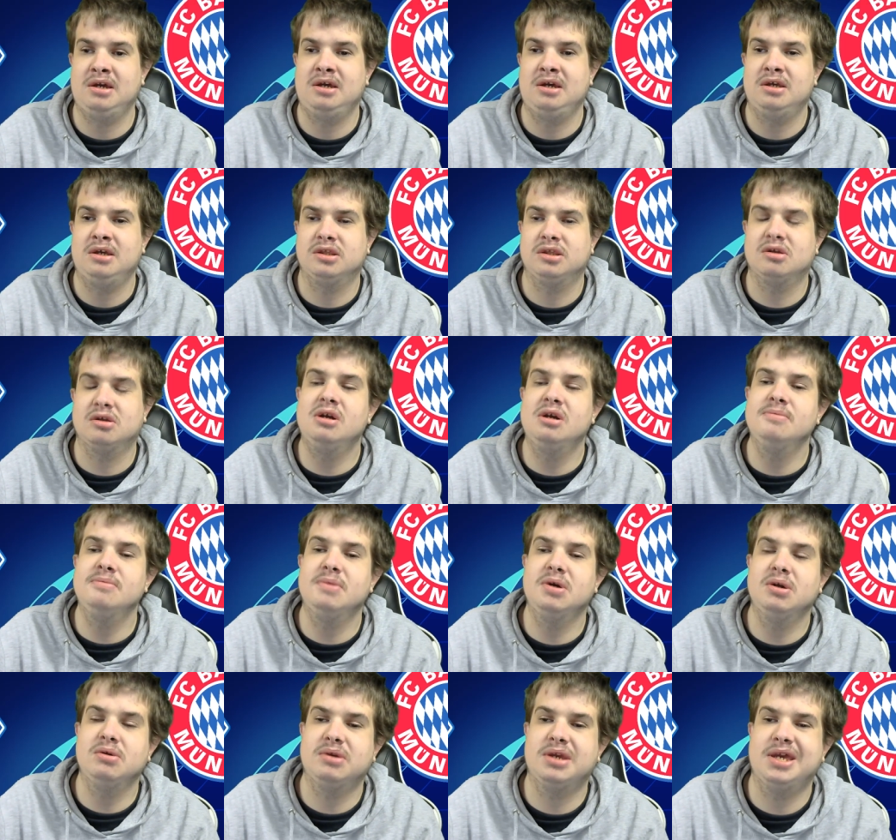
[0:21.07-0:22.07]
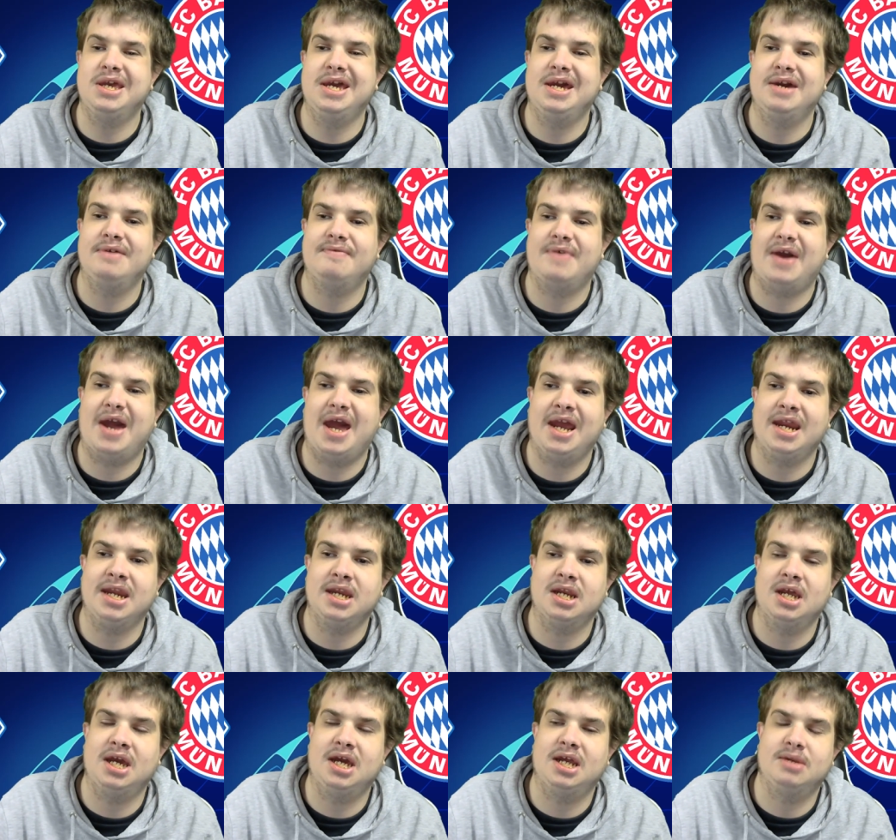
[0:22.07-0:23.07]
Dynamo Kiev ain't
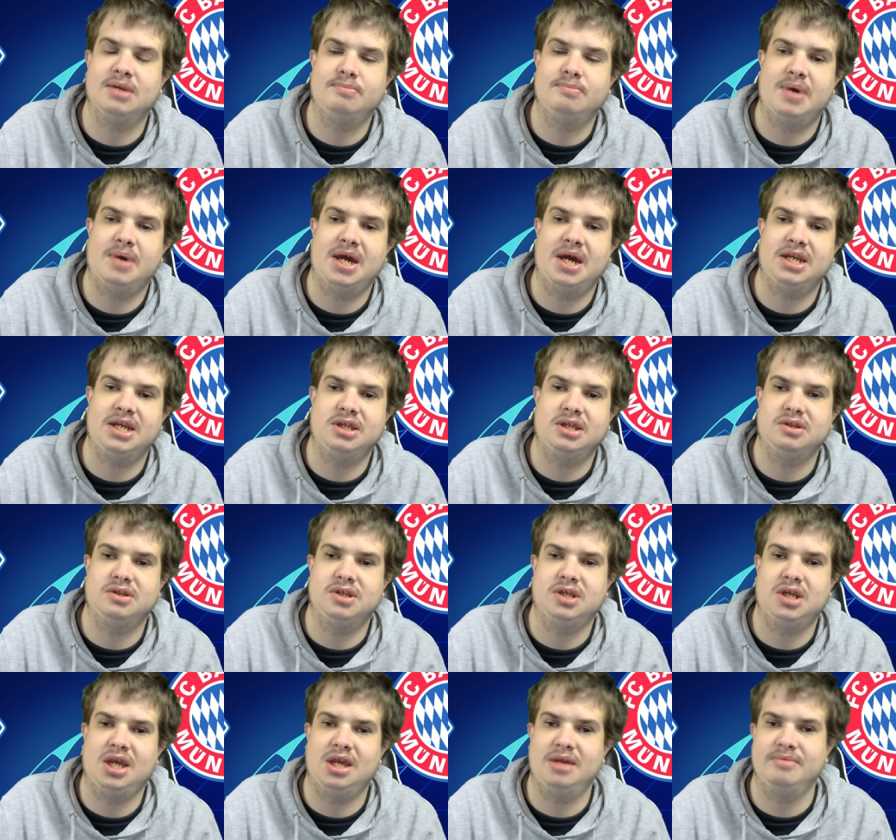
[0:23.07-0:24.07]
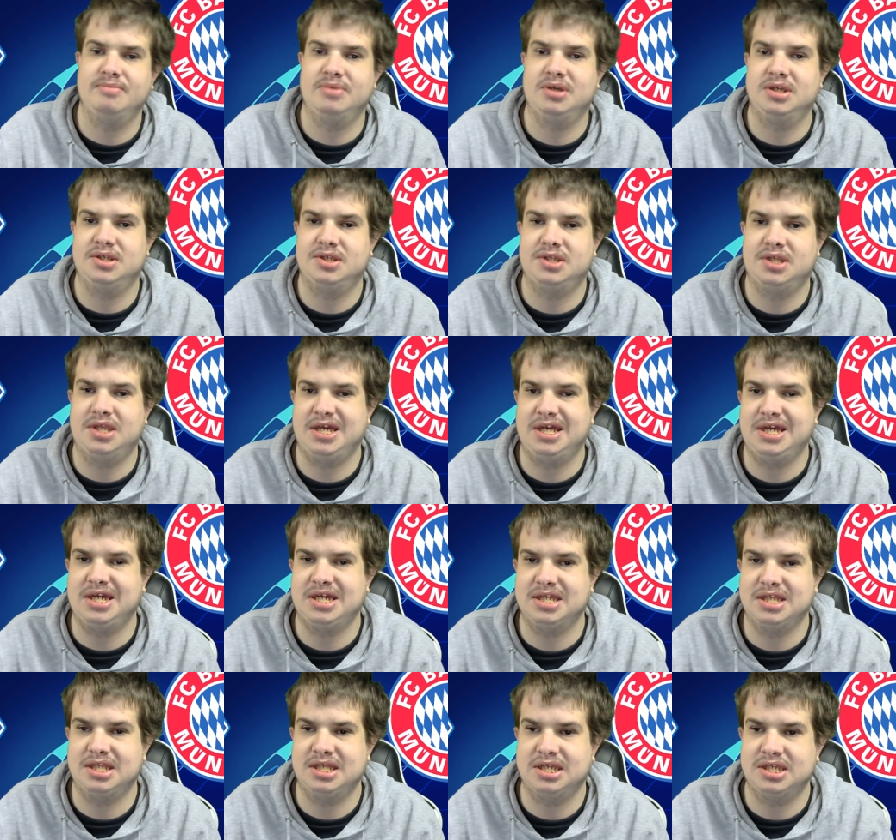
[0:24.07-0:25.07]
had a bad Champions League
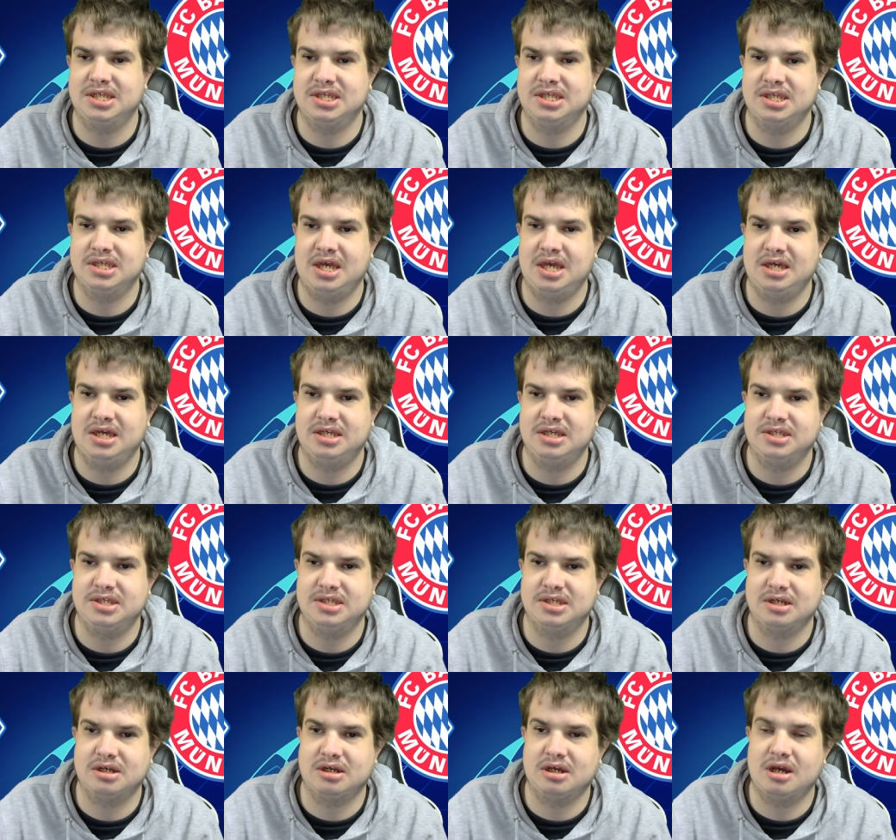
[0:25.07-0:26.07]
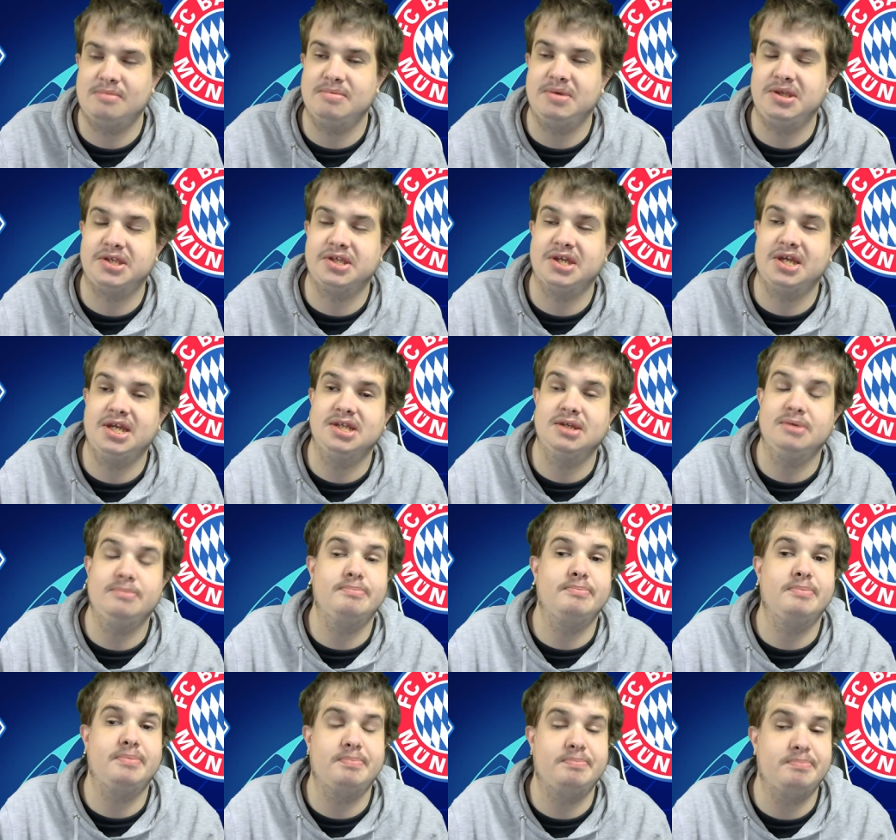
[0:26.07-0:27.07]
this uh, coming season,
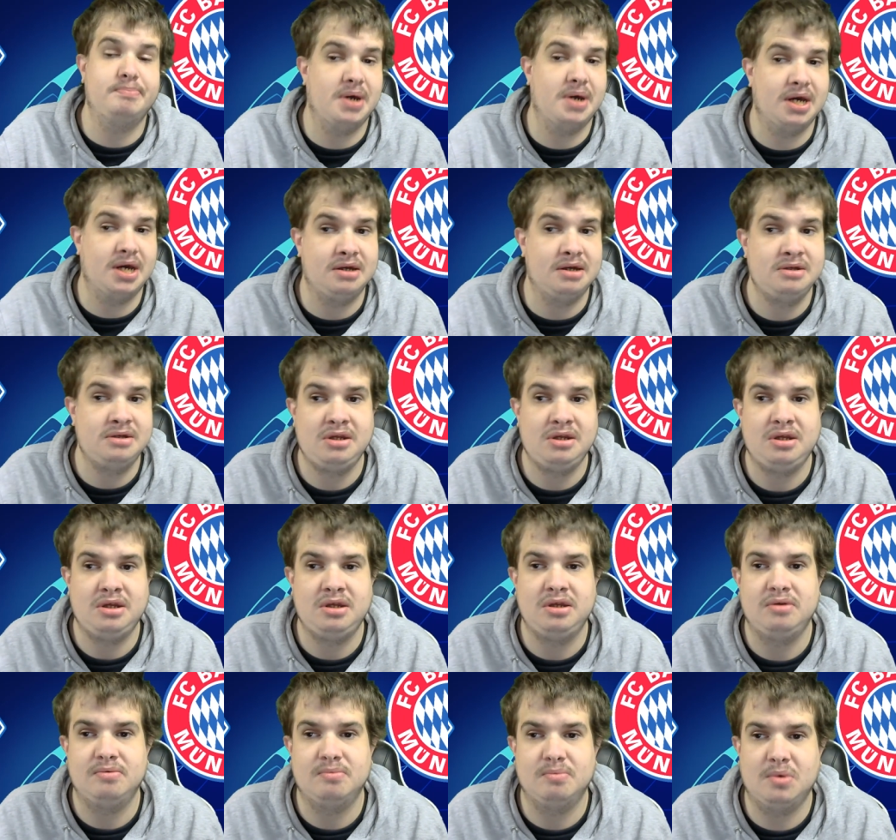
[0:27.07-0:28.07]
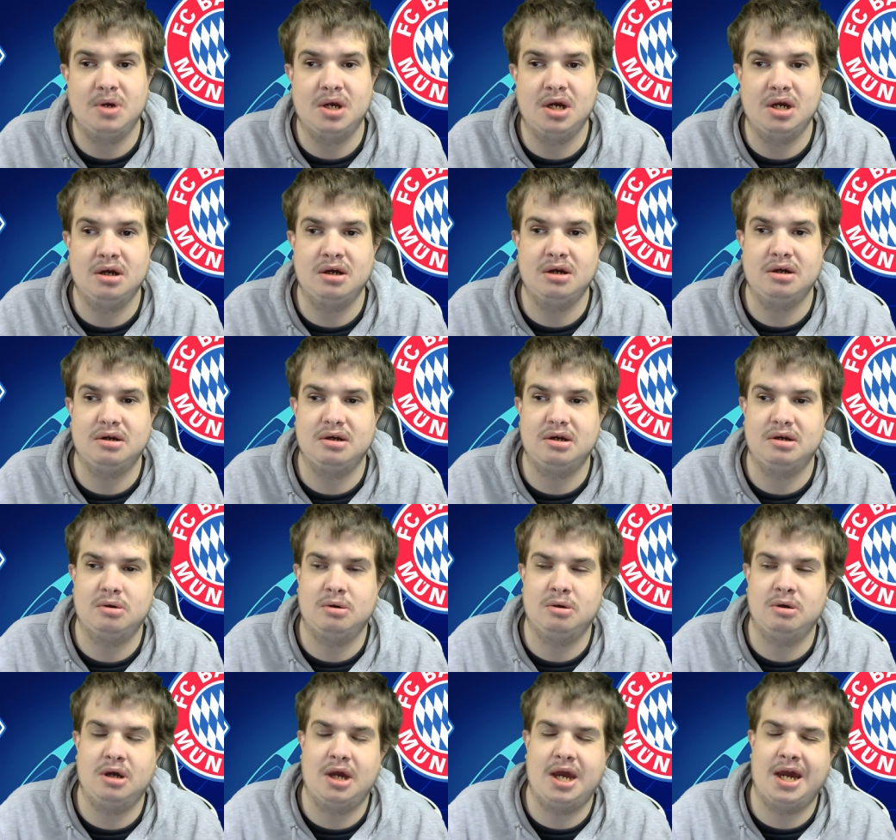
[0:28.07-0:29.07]
but... Uh,
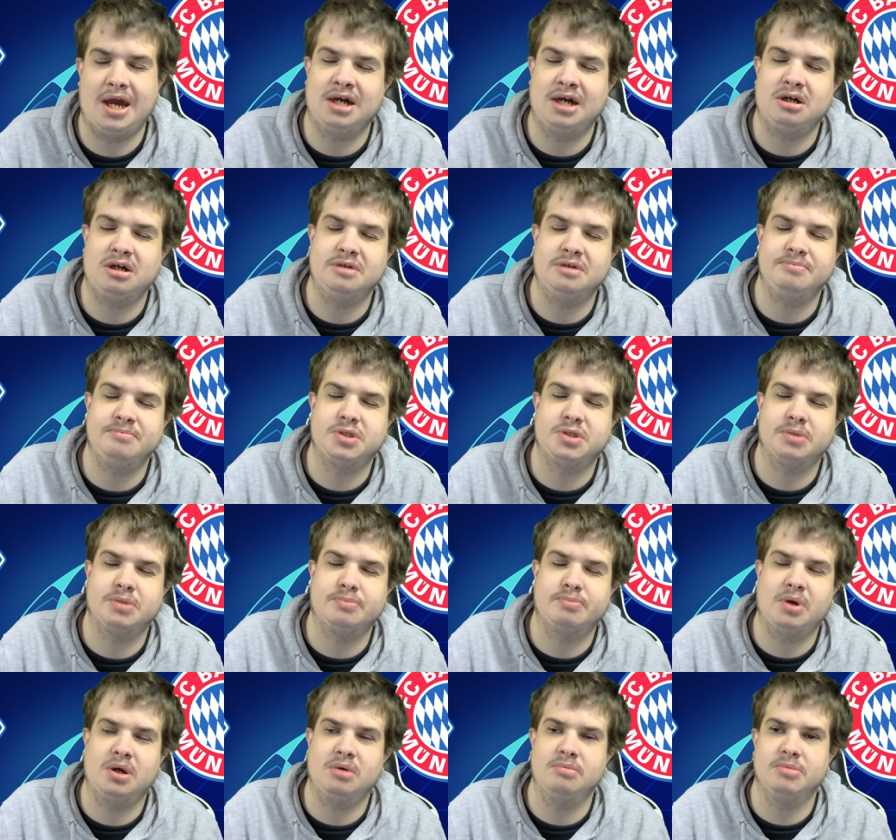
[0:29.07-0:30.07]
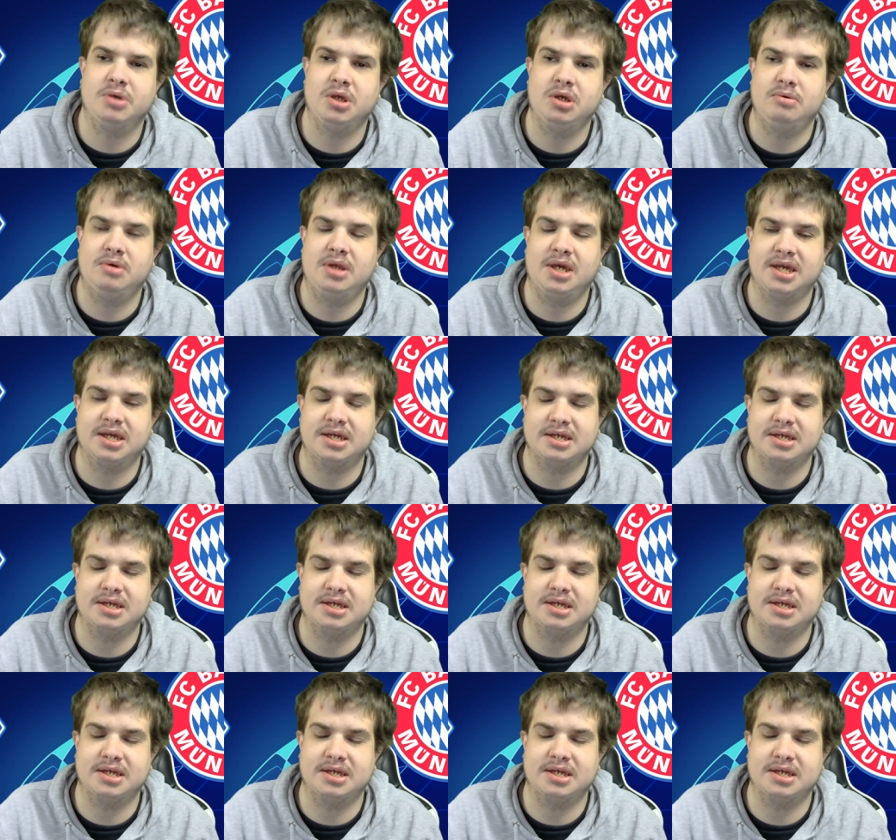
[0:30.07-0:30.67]
at home to Bayern Munich.